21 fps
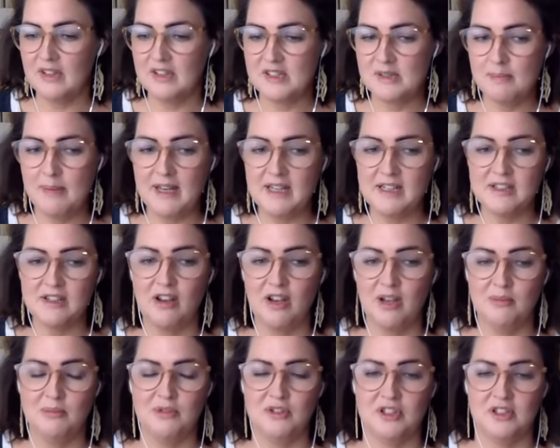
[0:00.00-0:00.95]
spend
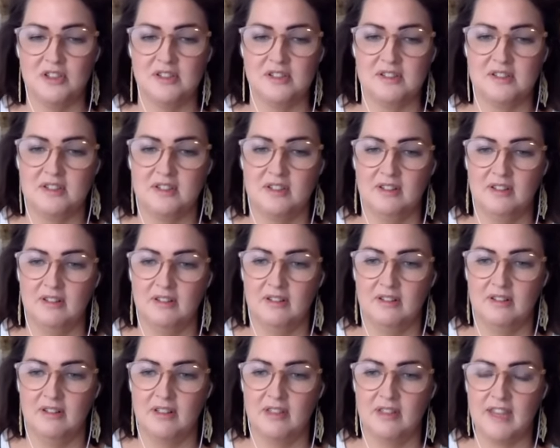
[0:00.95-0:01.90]
time just
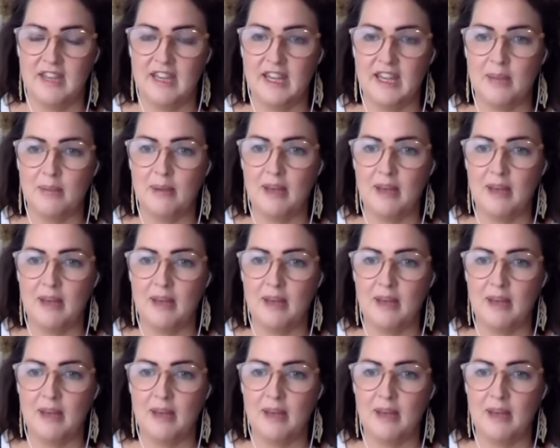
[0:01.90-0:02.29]
thinking